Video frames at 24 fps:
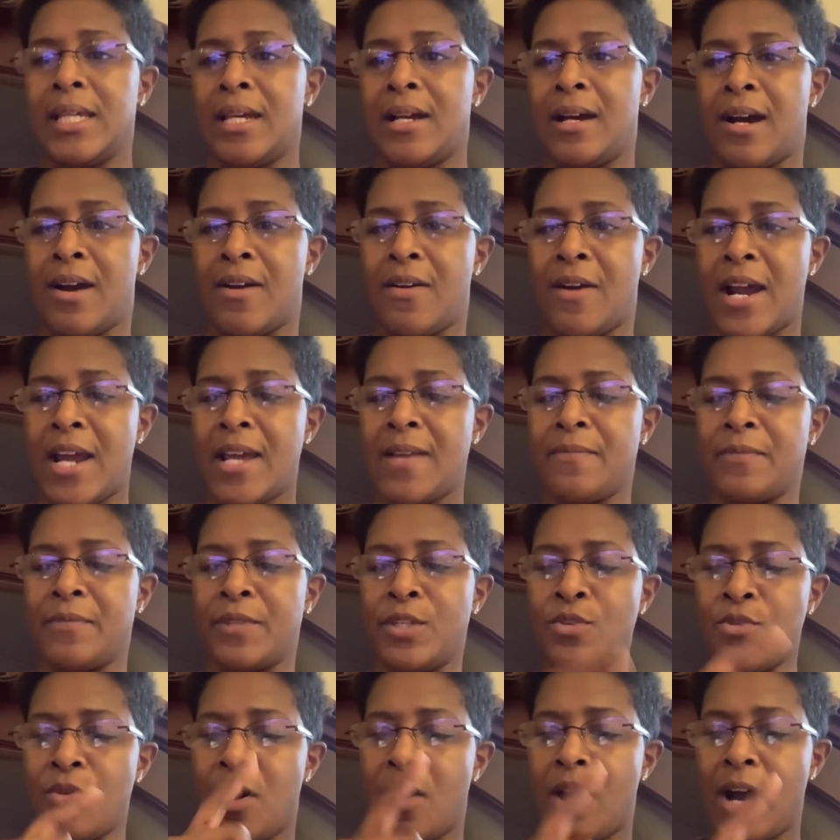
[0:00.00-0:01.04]
All right,
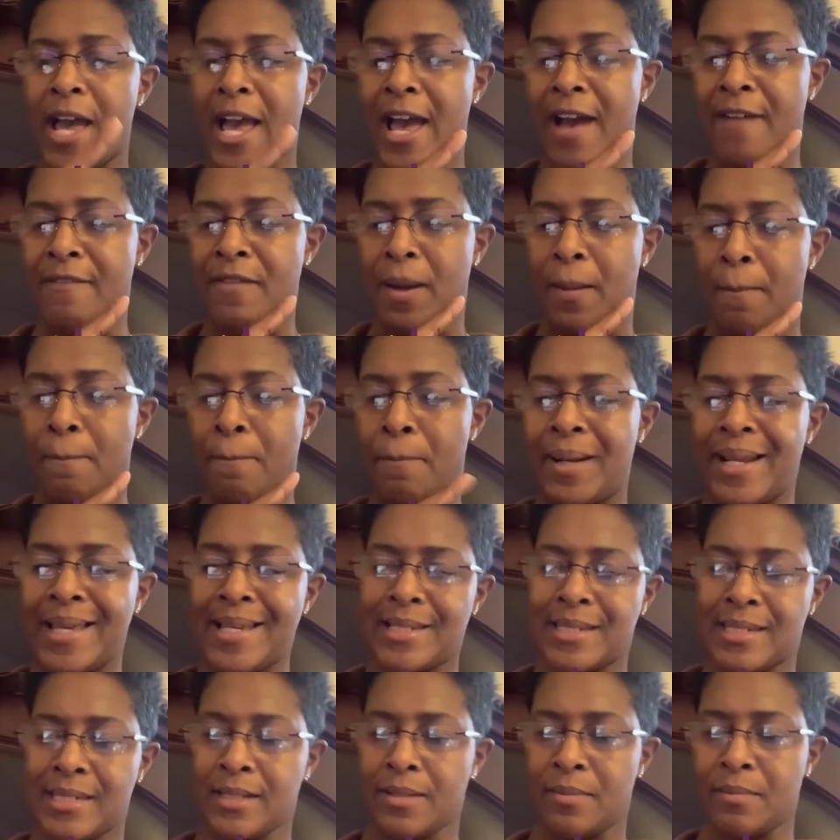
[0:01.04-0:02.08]
you all have a
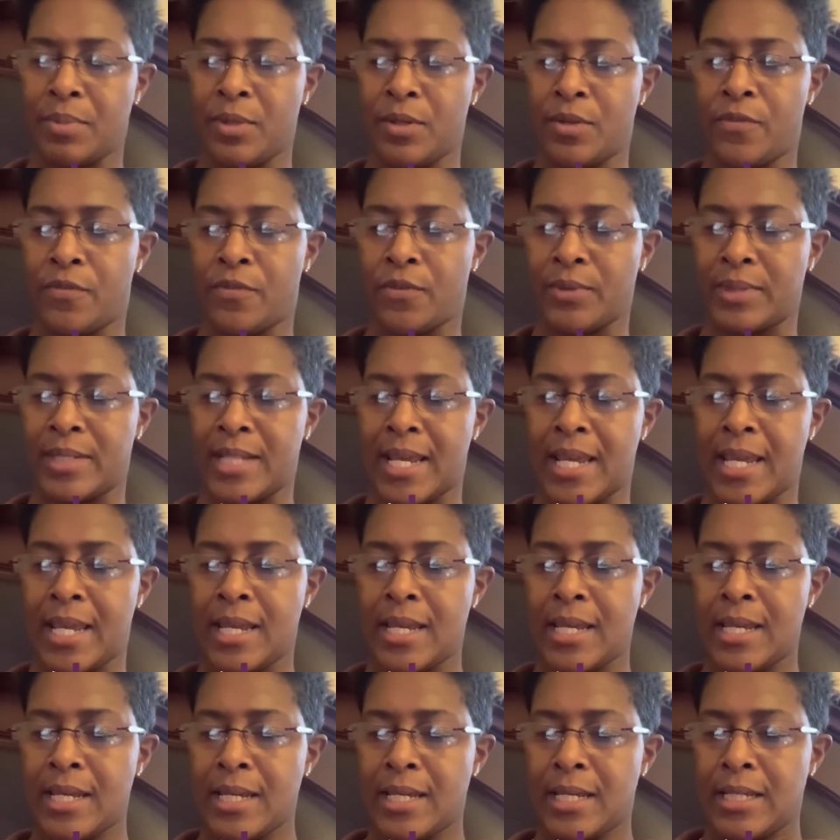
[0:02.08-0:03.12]
blessed and a beautiful day
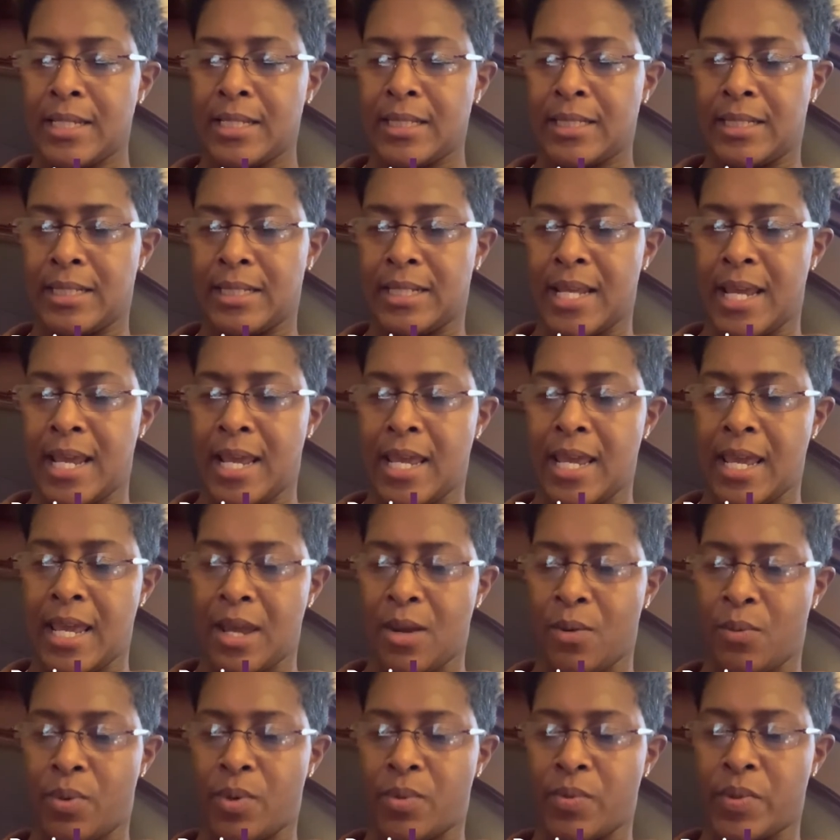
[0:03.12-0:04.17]
today,
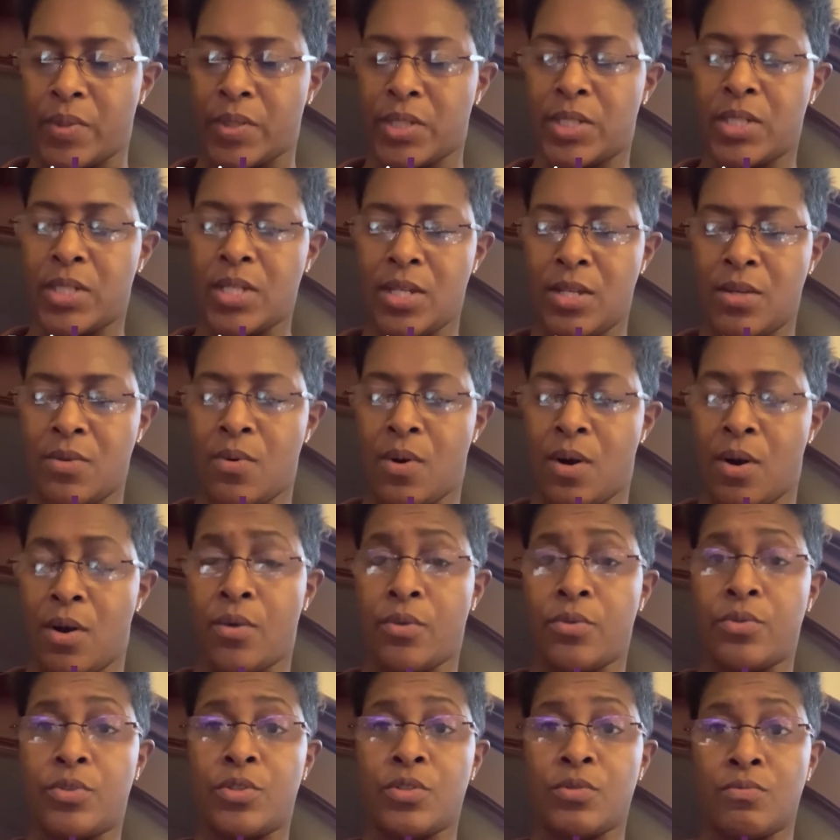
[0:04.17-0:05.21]
and we will see you
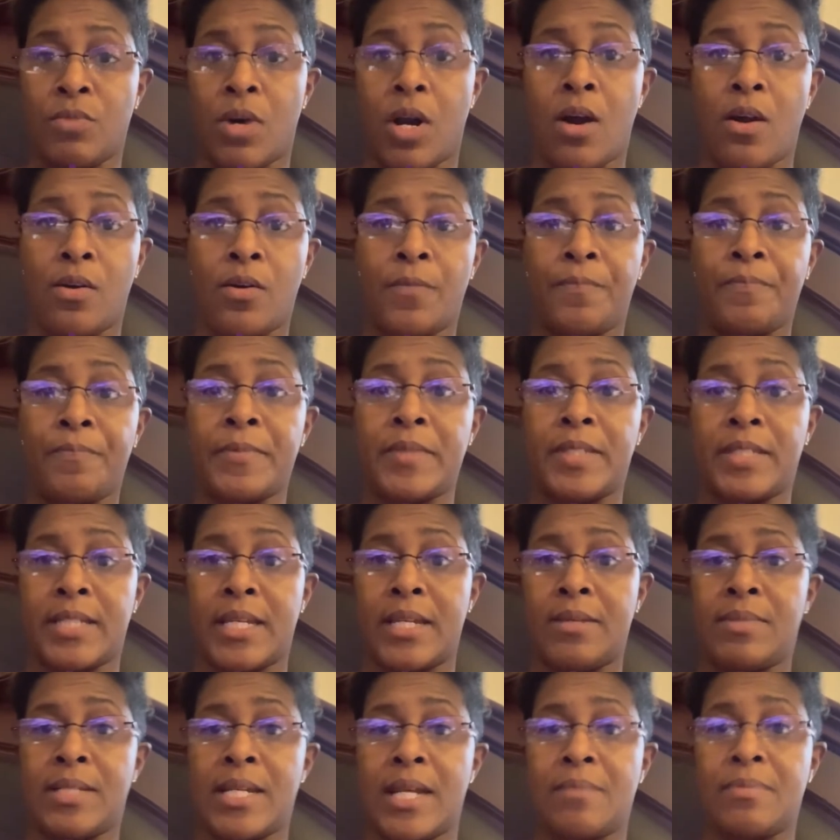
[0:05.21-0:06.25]
all tomorrow,
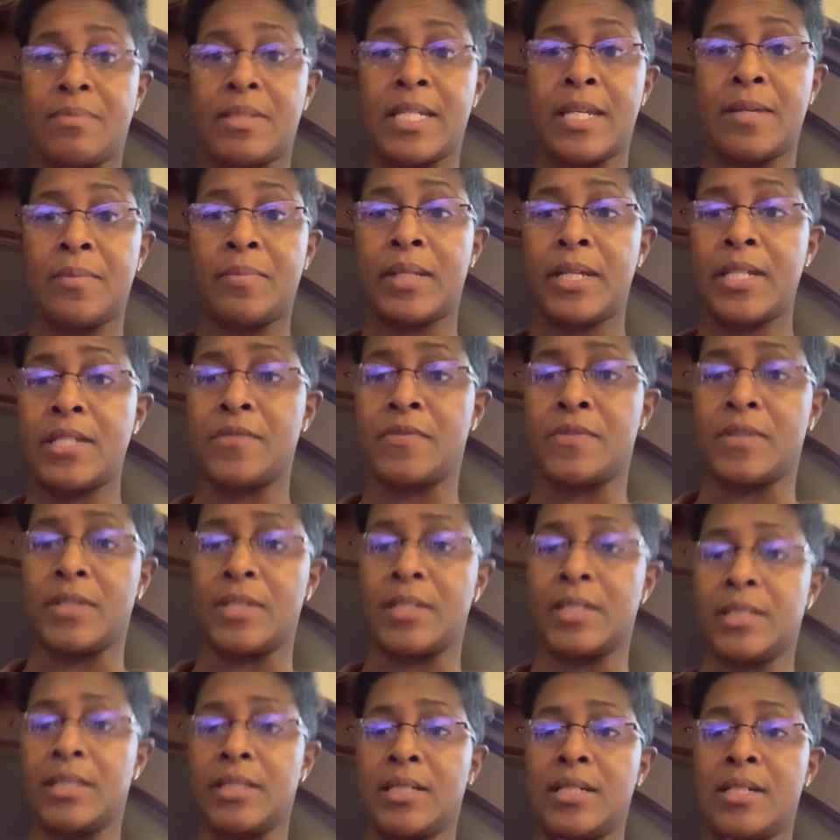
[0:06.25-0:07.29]
same time, same place for
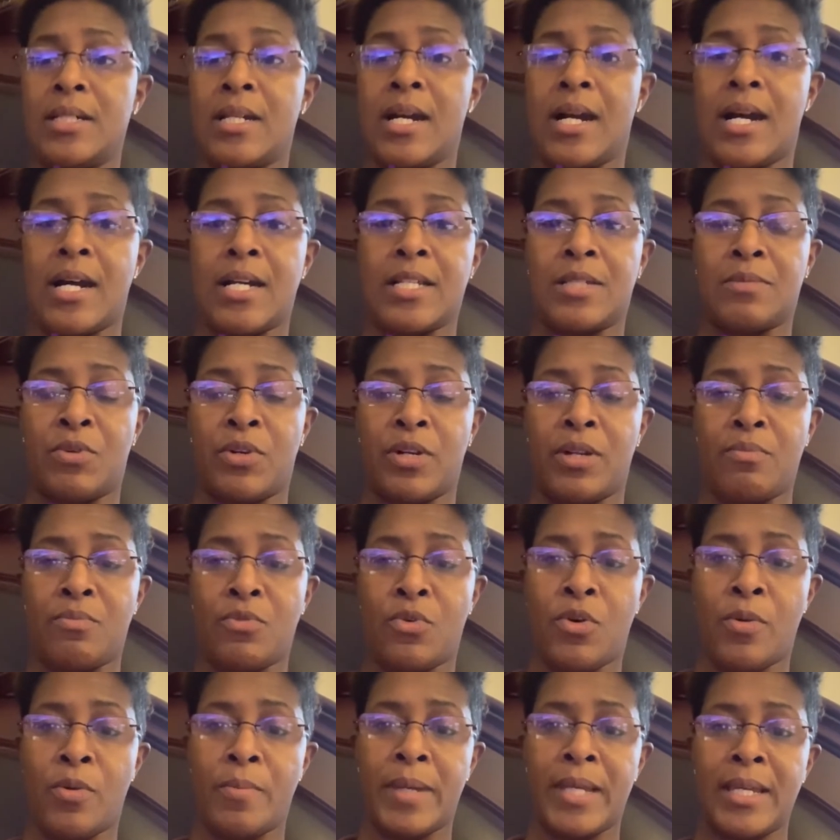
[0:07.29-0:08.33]
another good God's morning
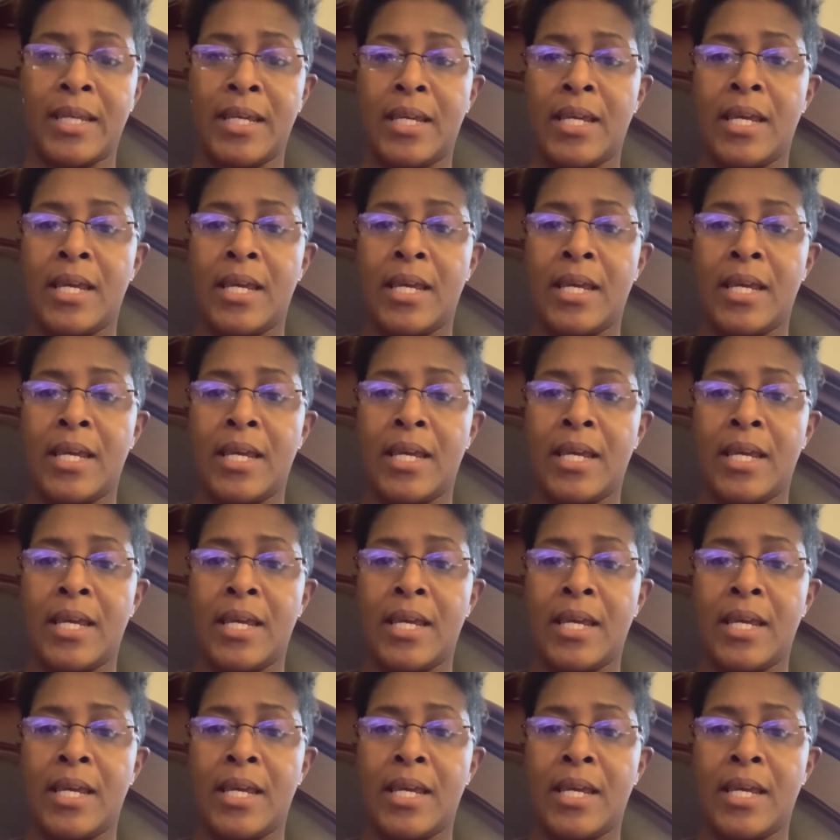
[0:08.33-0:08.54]
moment.